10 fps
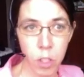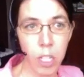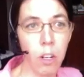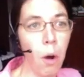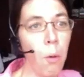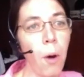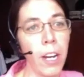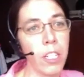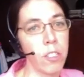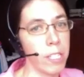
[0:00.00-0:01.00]
So you don't
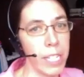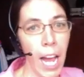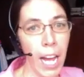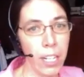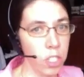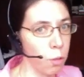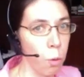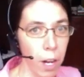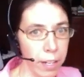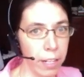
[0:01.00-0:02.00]
want to just attach to
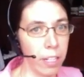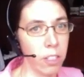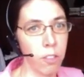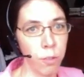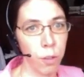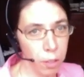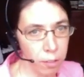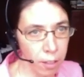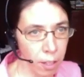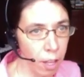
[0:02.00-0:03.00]
one and just focus
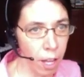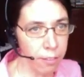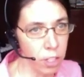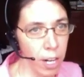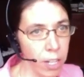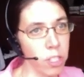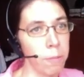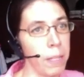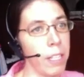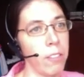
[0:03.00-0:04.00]
on the law of
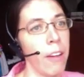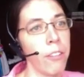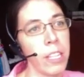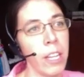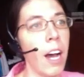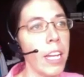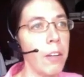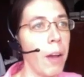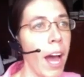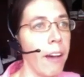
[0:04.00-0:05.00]
attraction, because every thought
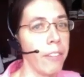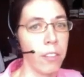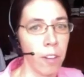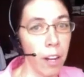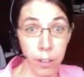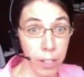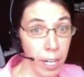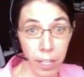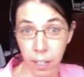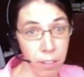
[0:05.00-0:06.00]
you have is not
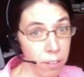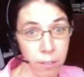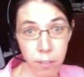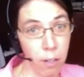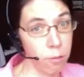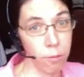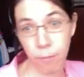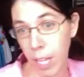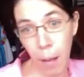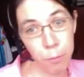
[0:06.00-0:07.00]
created. No,
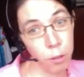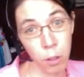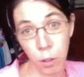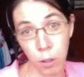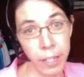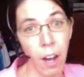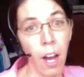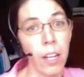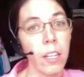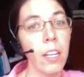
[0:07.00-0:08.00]
absolutely
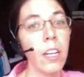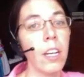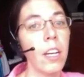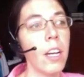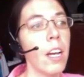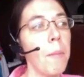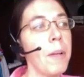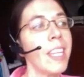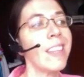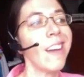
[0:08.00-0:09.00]
not.
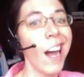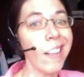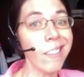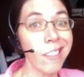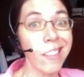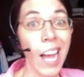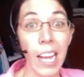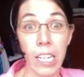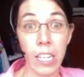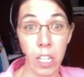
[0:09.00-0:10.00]
But the thoughts
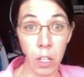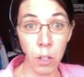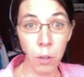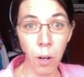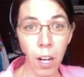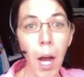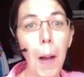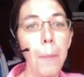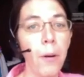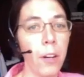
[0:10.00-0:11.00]
that you
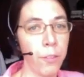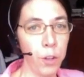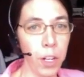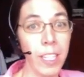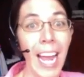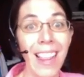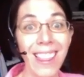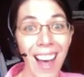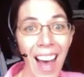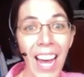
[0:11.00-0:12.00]
put forth a
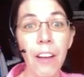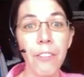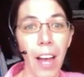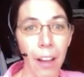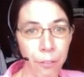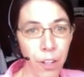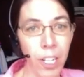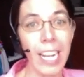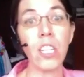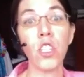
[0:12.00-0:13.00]
lot of
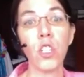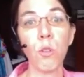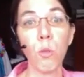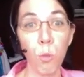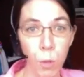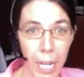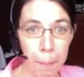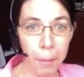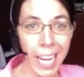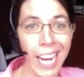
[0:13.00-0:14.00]
effort into
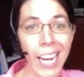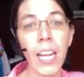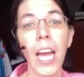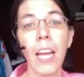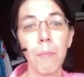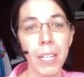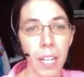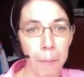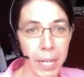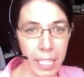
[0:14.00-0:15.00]
replaying and
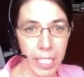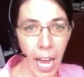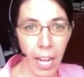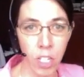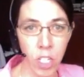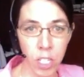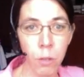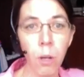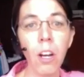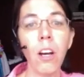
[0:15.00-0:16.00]
becoming attached
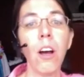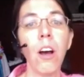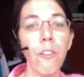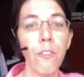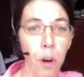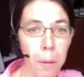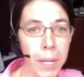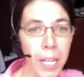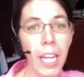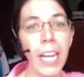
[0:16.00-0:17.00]
to
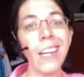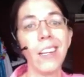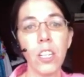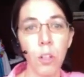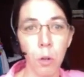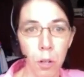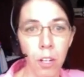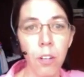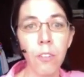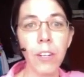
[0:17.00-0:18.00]
formulate
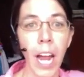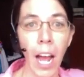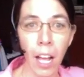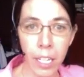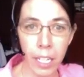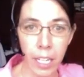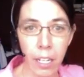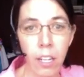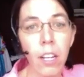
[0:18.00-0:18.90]
your reality.